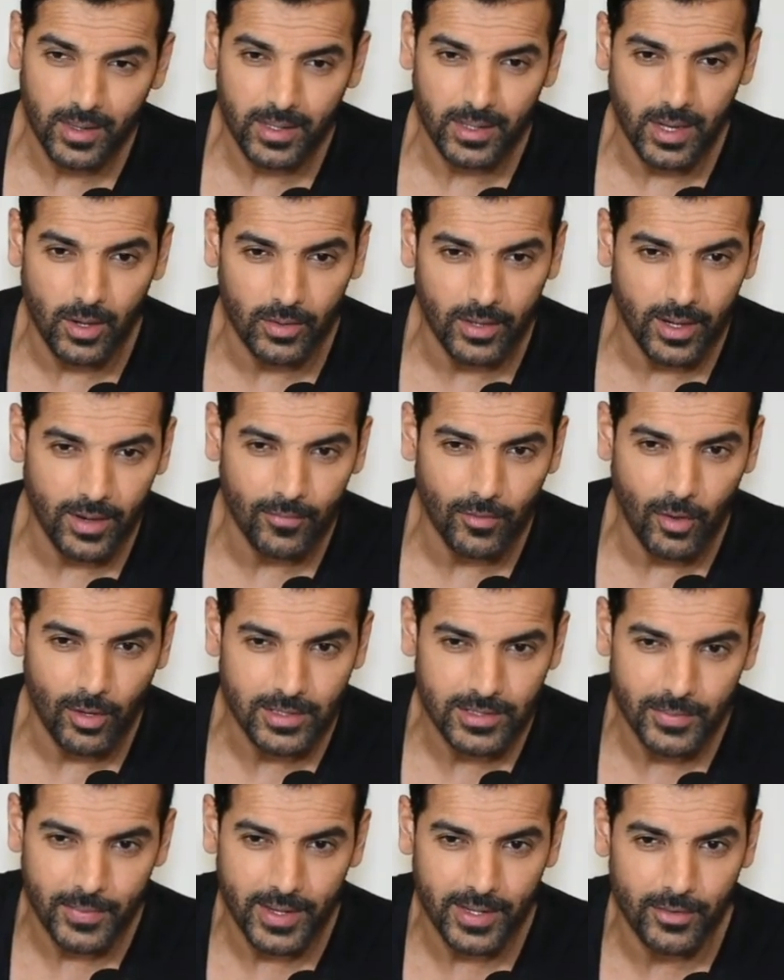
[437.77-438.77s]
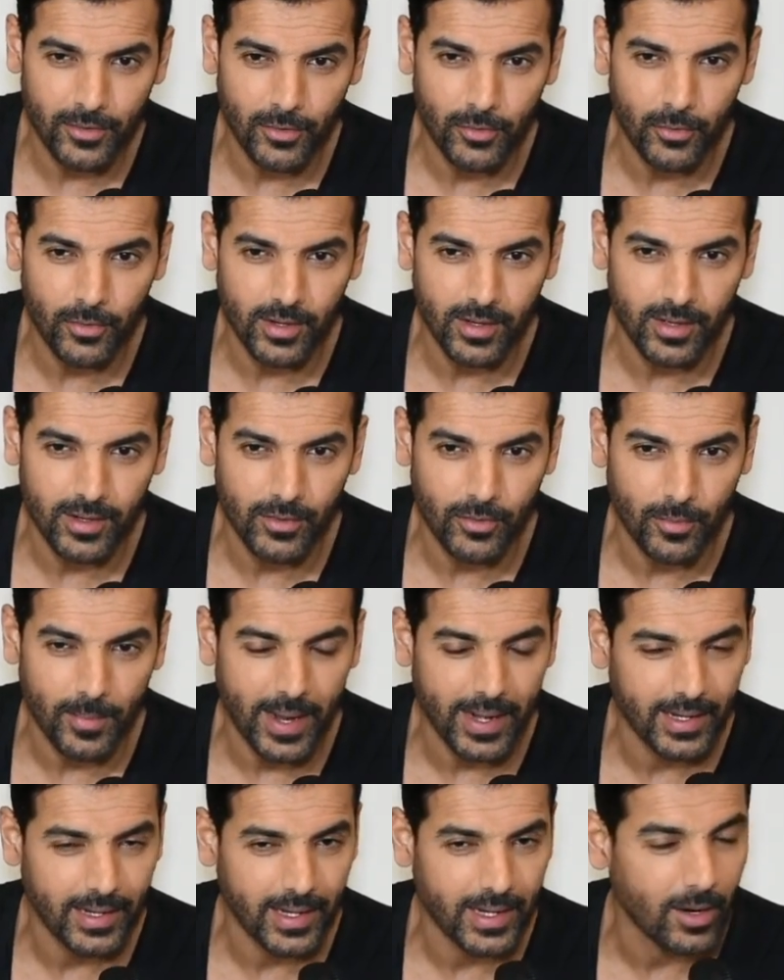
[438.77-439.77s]
now that I've lost weight to do a
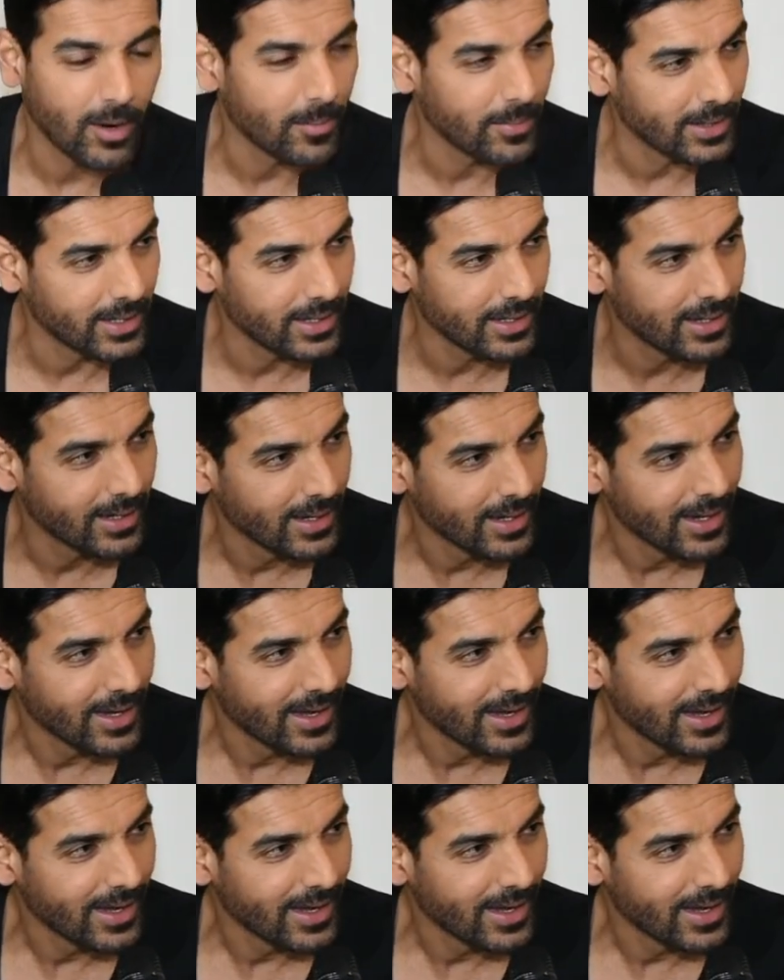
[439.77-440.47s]
romantic comedy.